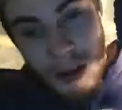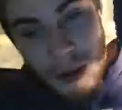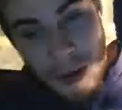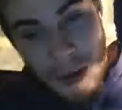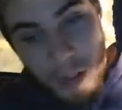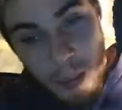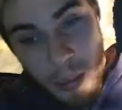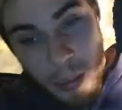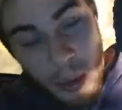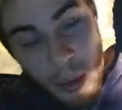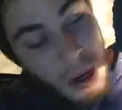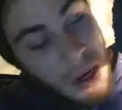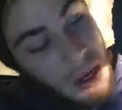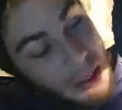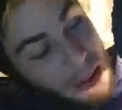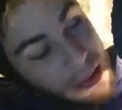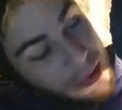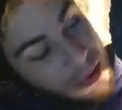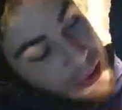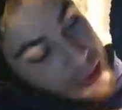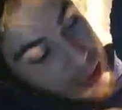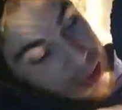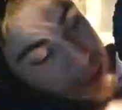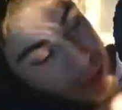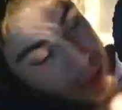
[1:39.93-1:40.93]
the
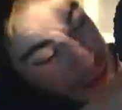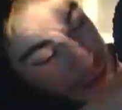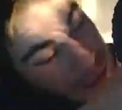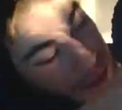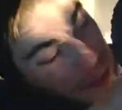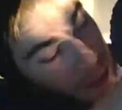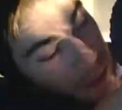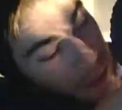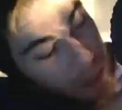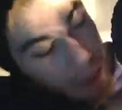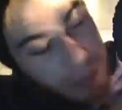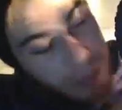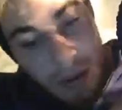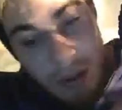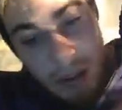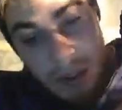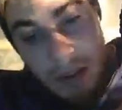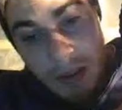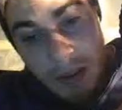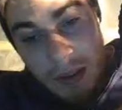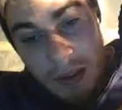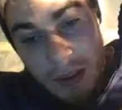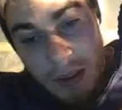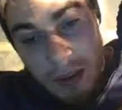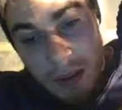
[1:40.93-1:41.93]
brakes. So
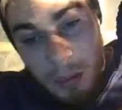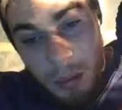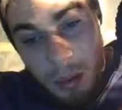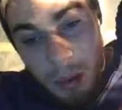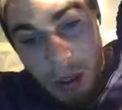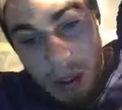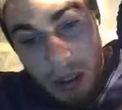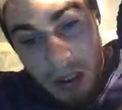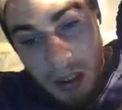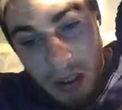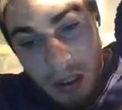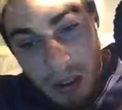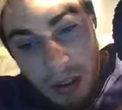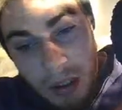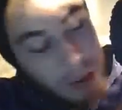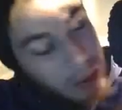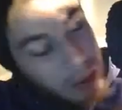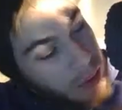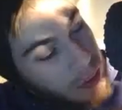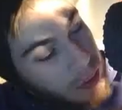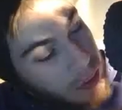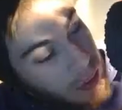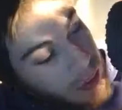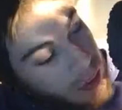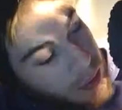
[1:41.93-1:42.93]
this is the brake.
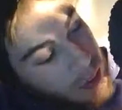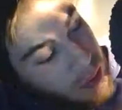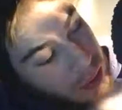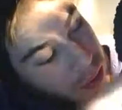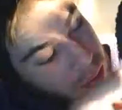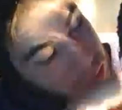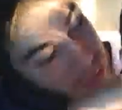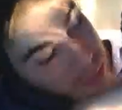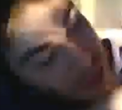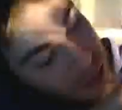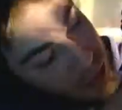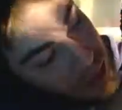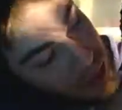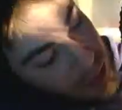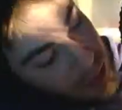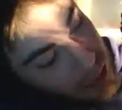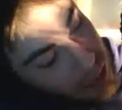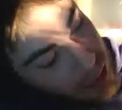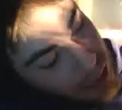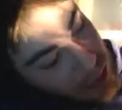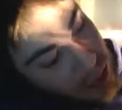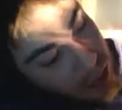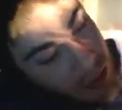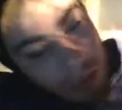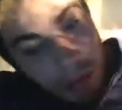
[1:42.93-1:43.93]

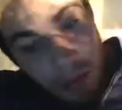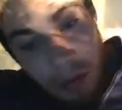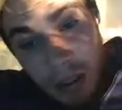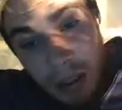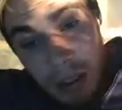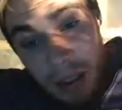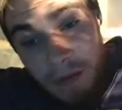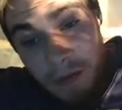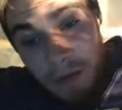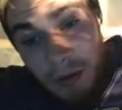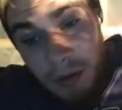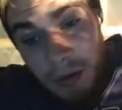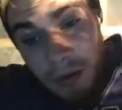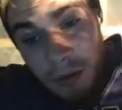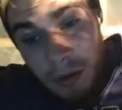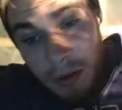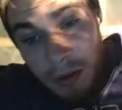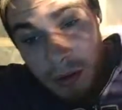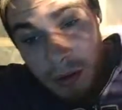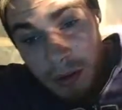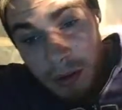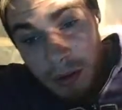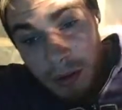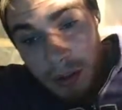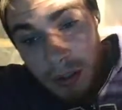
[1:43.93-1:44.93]
The lever
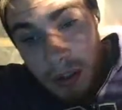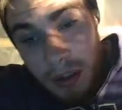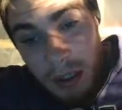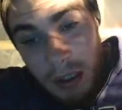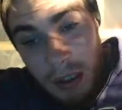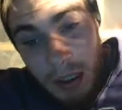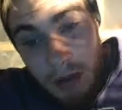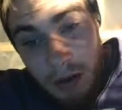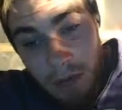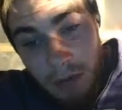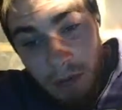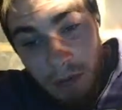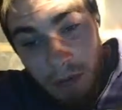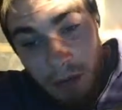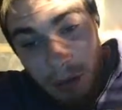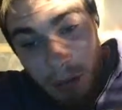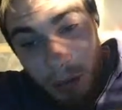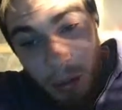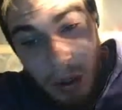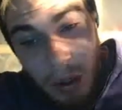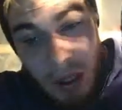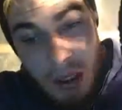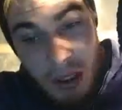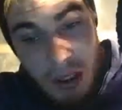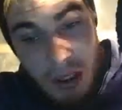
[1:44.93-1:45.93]
here for the
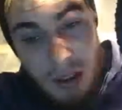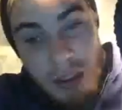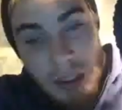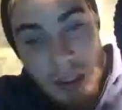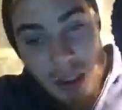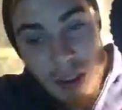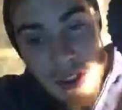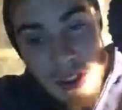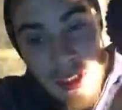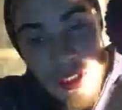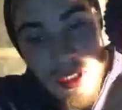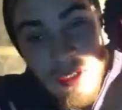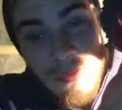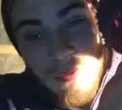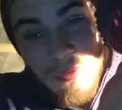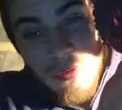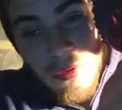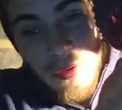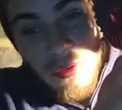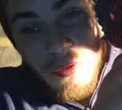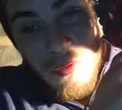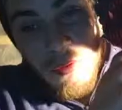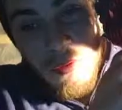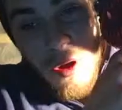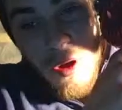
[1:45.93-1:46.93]
brake, as you can see, for
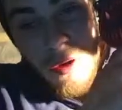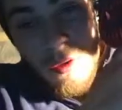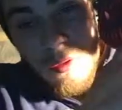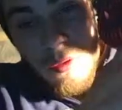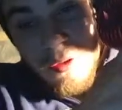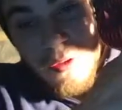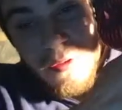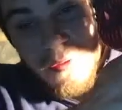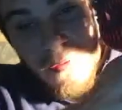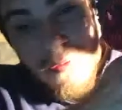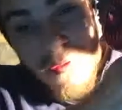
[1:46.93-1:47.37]
the throttle is